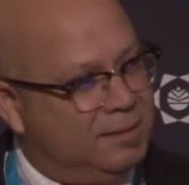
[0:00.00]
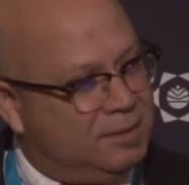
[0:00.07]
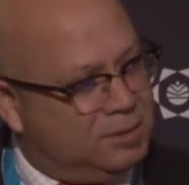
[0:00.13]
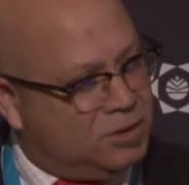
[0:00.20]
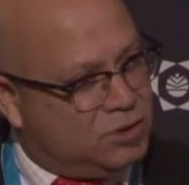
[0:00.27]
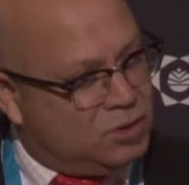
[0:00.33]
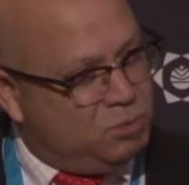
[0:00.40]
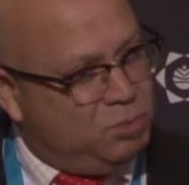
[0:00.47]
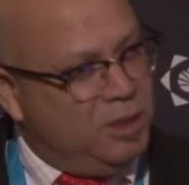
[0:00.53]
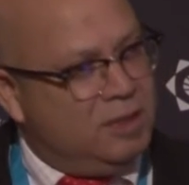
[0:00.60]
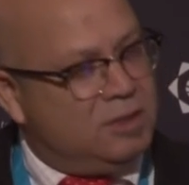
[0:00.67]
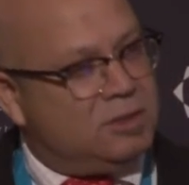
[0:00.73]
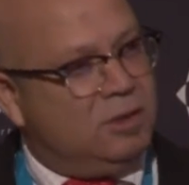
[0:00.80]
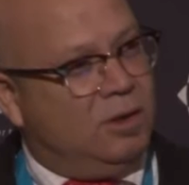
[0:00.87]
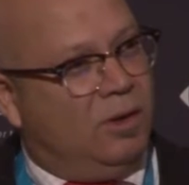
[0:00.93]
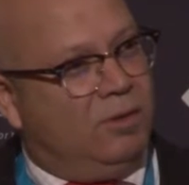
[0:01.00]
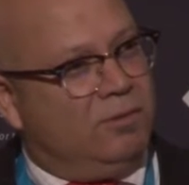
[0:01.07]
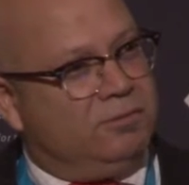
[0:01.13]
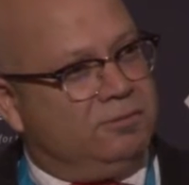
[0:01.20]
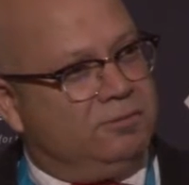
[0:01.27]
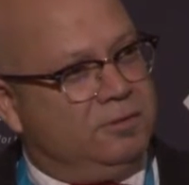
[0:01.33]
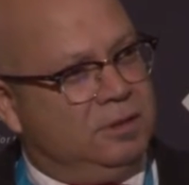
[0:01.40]
It speaks
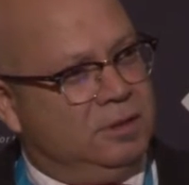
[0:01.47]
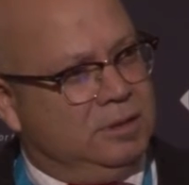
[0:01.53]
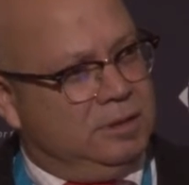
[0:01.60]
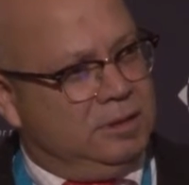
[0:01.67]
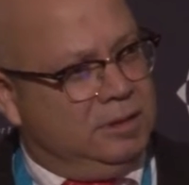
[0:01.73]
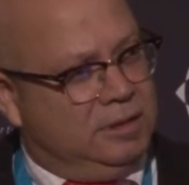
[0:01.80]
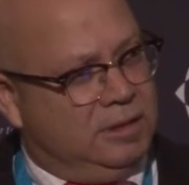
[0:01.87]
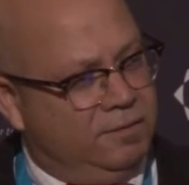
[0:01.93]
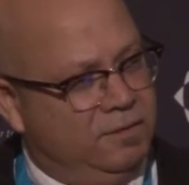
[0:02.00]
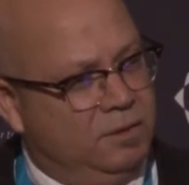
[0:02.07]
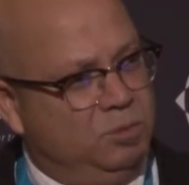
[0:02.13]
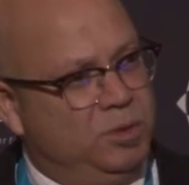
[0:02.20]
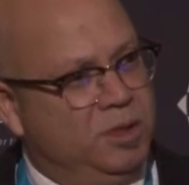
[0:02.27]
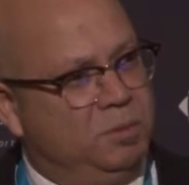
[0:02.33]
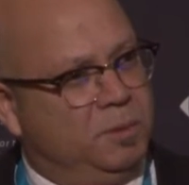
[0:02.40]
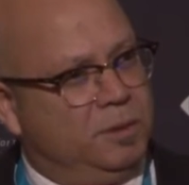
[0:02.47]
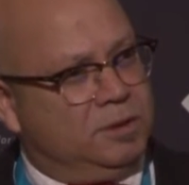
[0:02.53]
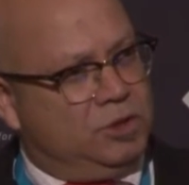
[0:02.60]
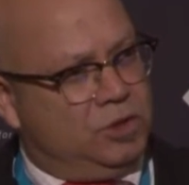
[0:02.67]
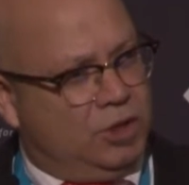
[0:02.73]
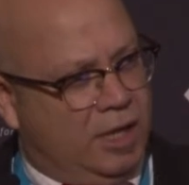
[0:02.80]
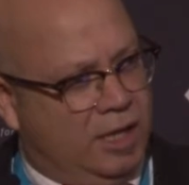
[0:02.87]
of giving people
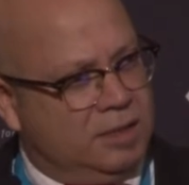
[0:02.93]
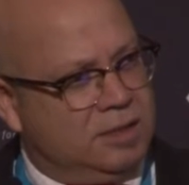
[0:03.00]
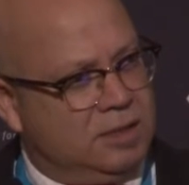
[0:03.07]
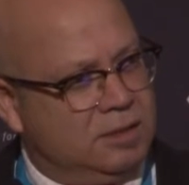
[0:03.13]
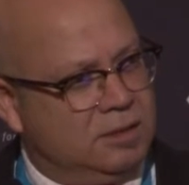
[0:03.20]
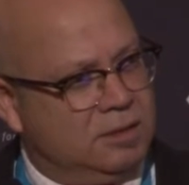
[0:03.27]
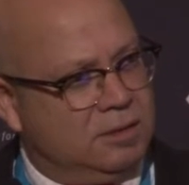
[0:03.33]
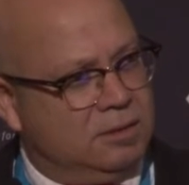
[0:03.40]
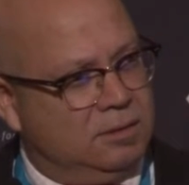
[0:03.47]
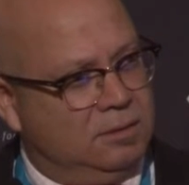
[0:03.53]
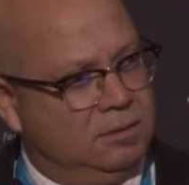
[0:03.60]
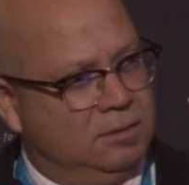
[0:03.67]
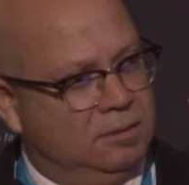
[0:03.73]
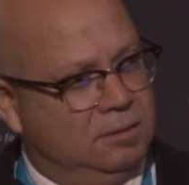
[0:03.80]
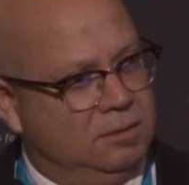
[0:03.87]
chances,